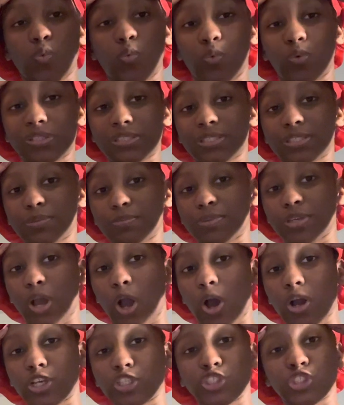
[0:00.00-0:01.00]
what's up
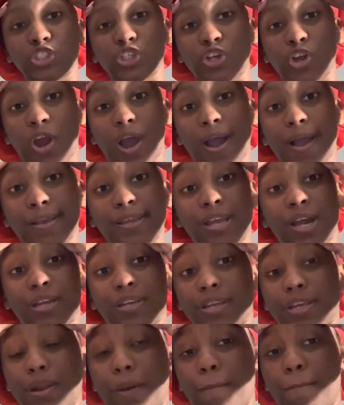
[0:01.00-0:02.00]
y'all it's your girl
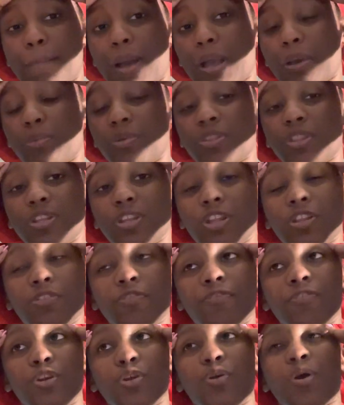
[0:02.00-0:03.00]
iyani and i'm back with
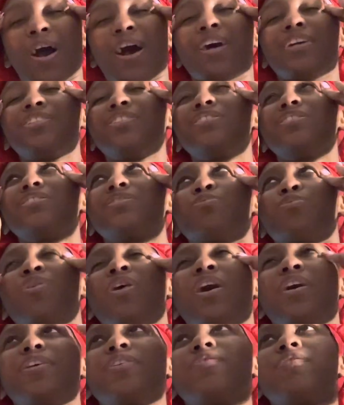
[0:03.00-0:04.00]
another video i just
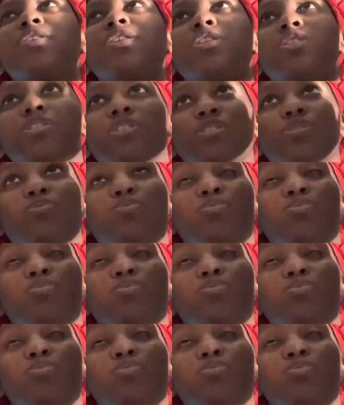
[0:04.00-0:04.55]
well i didn't really just